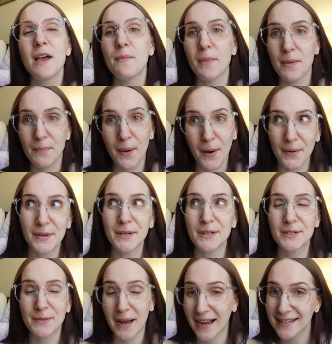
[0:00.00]
My partner
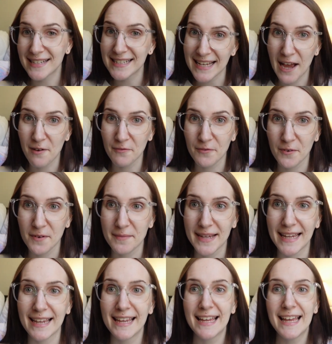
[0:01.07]
tracked it down for
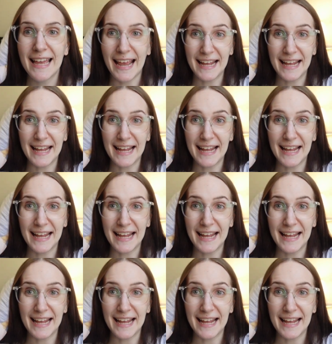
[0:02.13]
me.